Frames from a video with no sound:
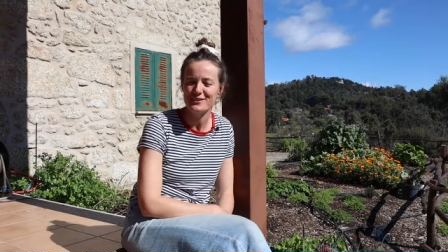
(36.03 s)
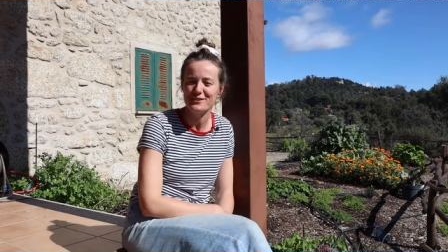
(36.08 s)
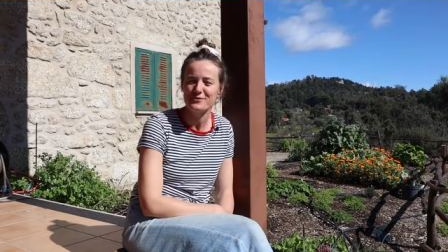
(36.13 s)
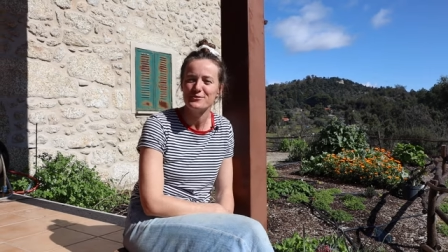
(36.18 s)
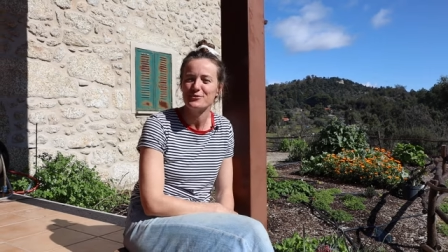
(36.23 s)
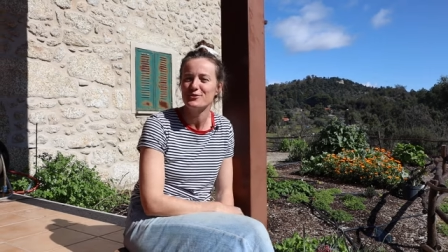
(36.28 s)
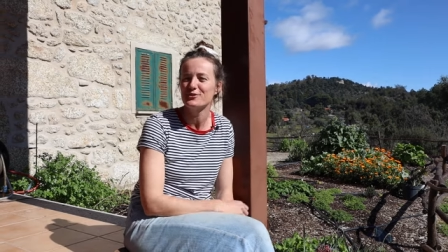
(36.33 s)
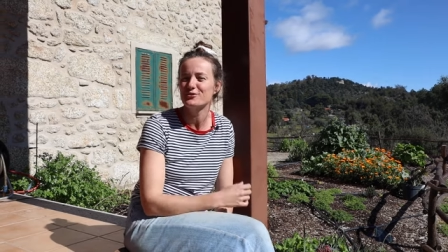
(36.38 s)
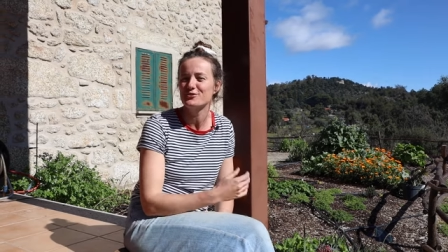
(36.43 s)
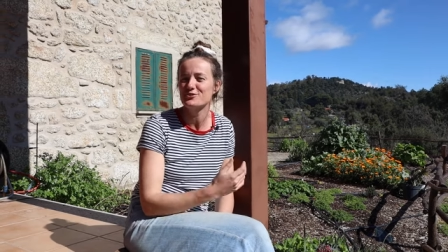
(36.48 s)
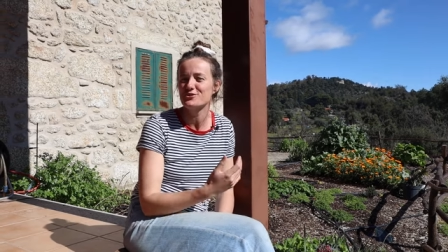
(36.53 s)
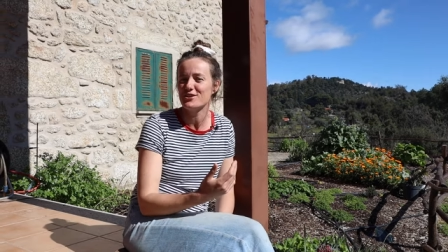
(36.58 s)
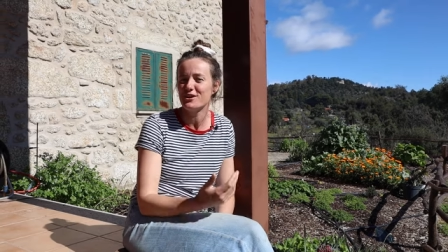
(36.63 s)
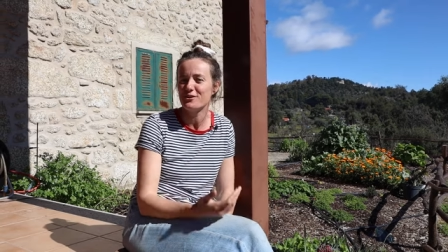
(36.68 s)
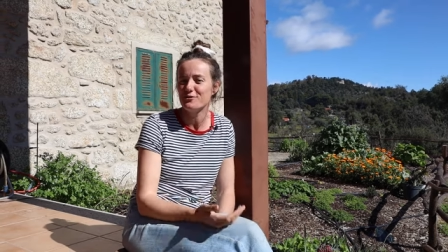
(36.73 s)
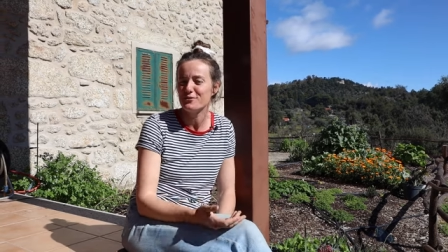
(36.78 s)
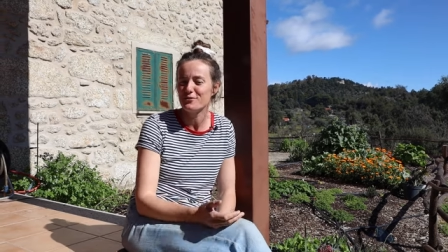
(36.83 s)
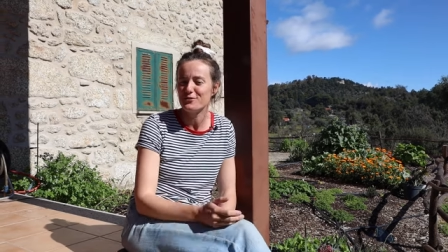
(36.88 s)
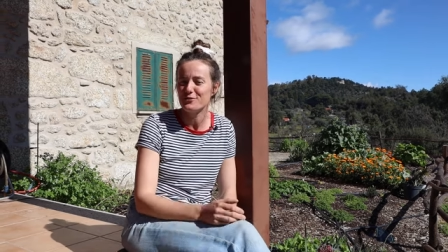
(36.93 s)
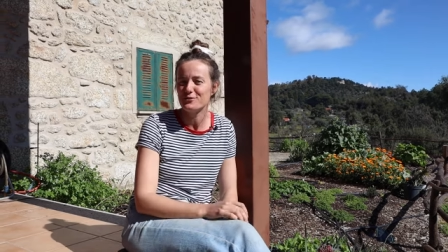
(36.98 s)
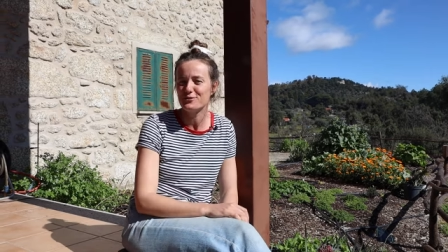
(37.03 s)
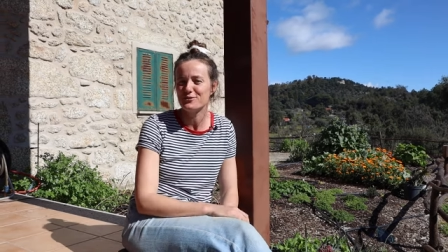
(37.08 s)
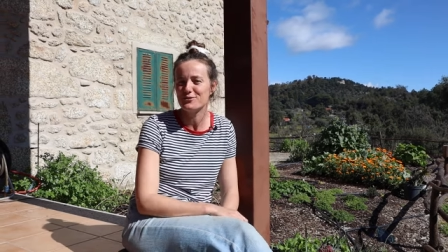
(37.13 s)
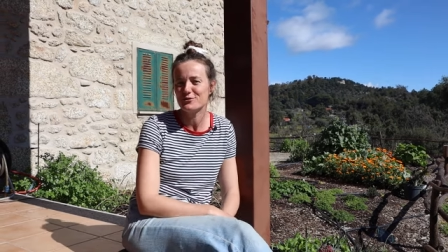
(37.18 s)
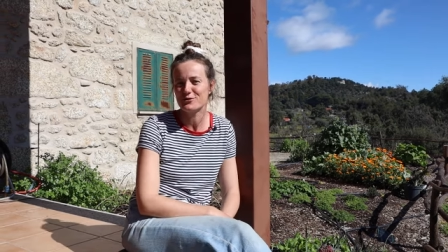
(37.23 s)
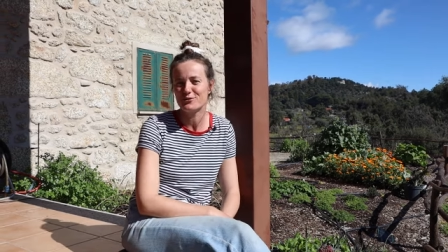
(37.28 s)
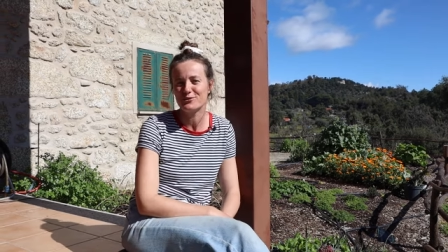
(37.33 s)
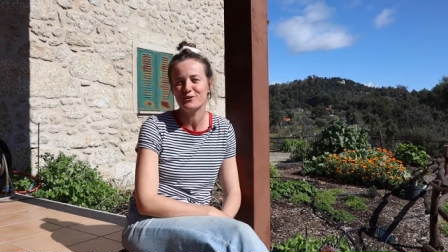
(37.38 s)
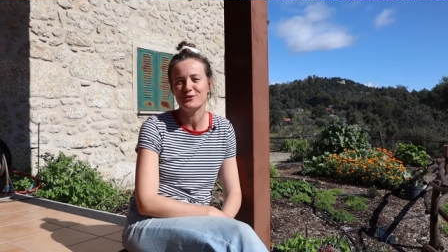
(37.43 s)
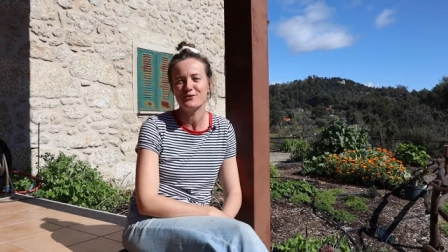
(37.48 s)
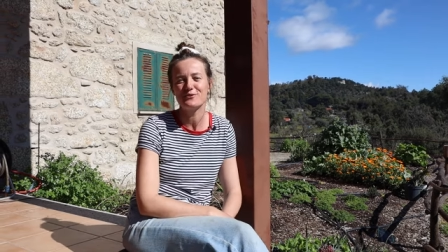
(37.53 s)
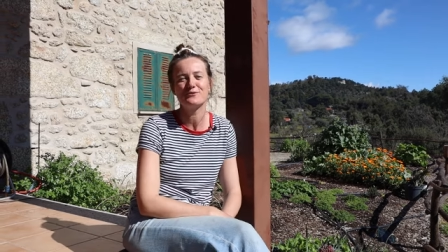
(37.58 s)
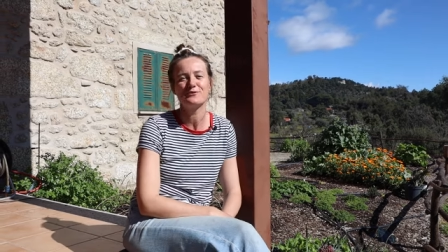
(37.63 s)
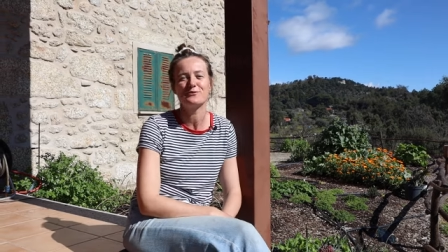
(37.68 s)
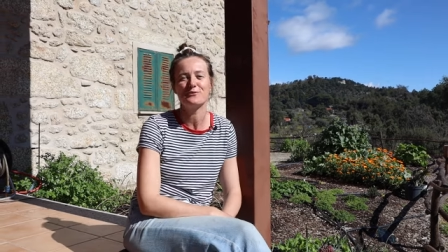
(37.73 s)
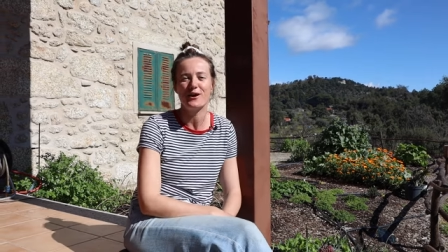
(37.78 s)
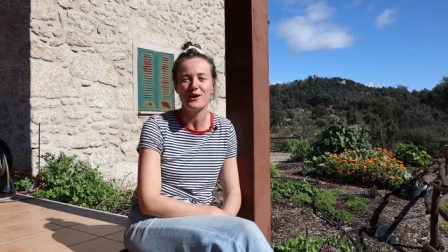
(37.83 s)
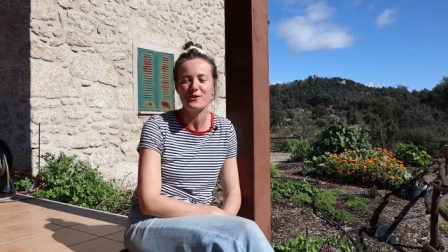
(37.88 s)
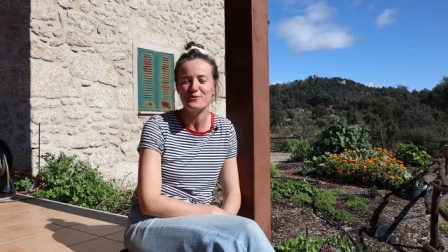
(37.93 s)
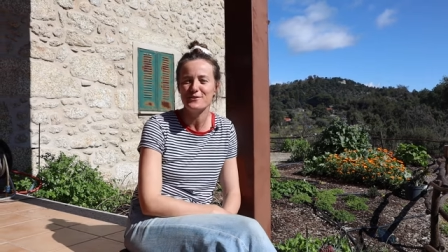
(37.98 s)
And I'm going to share with you the story of
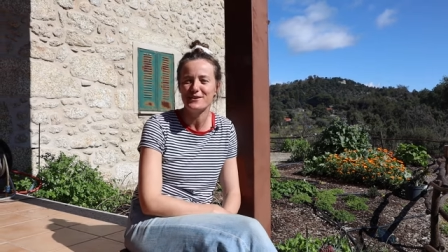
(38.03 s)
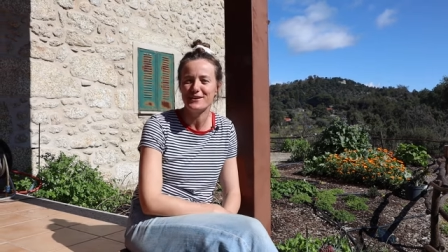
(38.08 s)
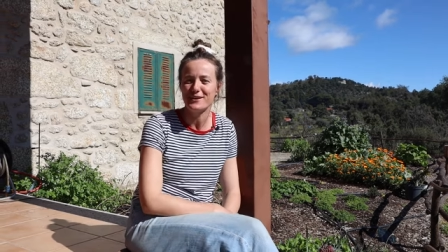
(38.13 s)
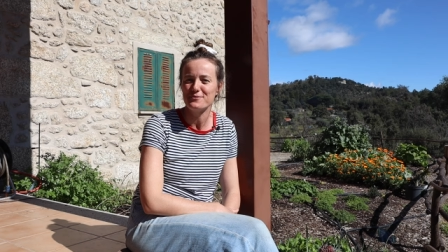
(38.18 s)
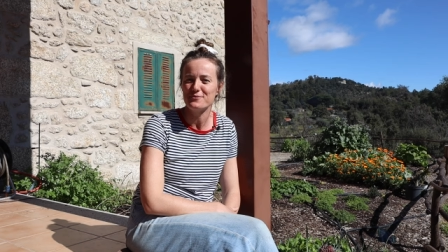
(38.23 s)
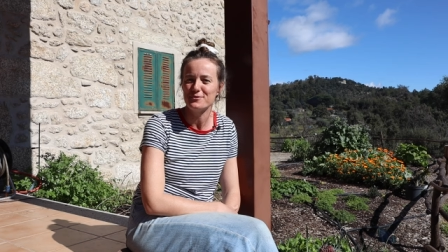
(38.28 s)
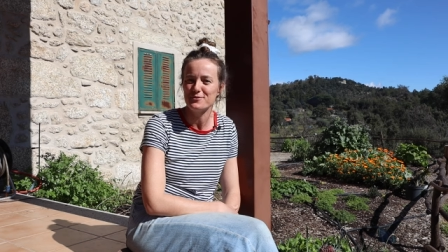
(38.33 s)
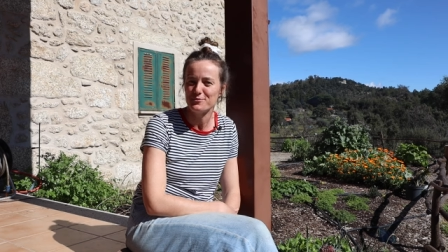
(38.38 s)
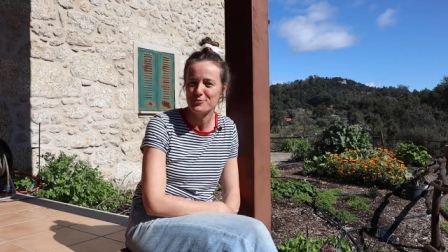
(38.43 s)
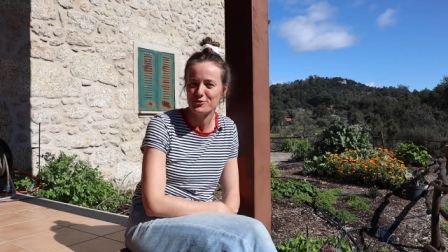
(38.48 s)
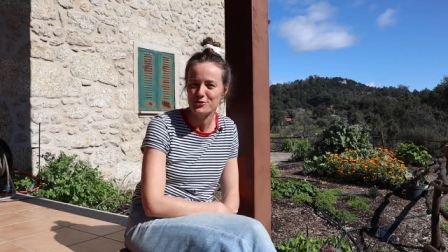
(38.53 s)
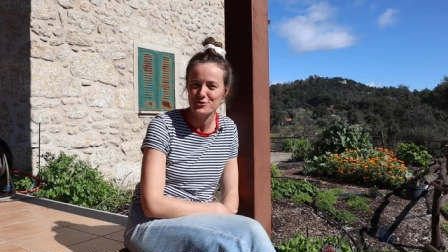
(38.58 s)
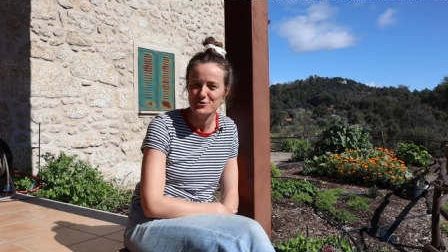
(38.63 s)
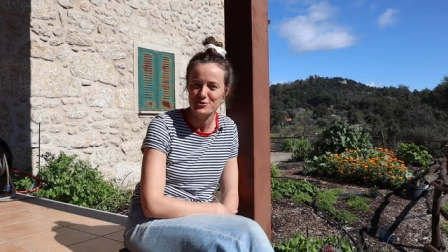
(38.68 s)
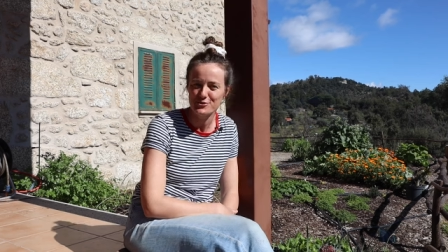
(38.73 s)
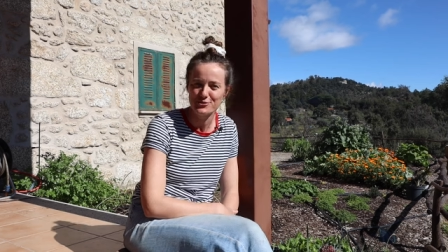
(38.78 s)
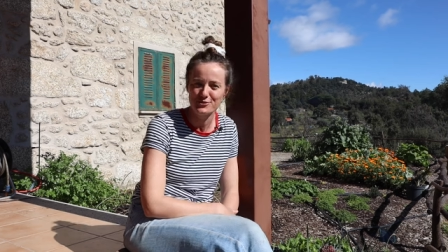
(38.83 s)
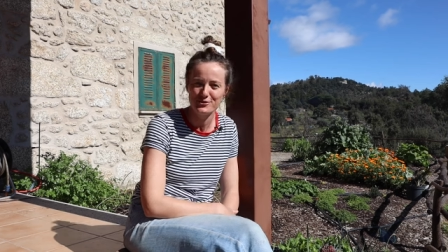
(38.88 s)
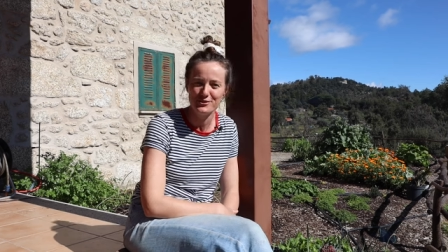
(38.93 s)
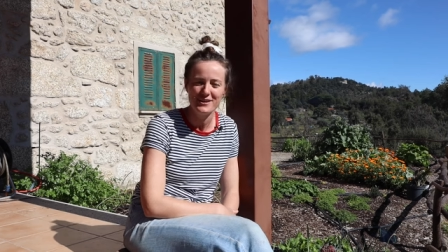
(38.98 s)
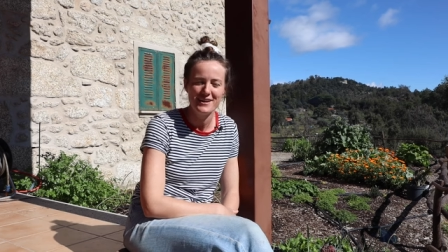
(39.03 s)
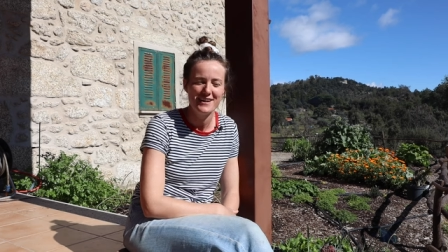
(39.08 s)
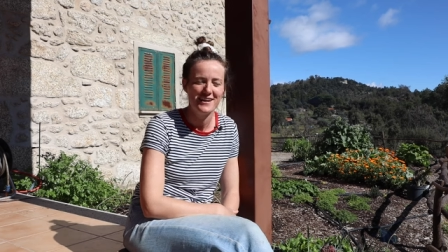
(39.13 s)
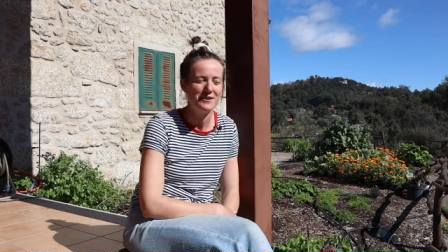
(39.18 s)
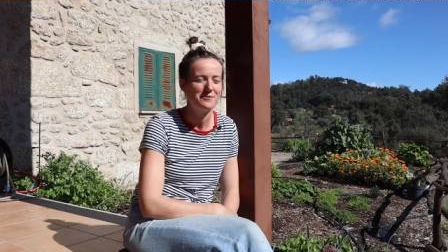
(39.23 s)
why we came to Portugal.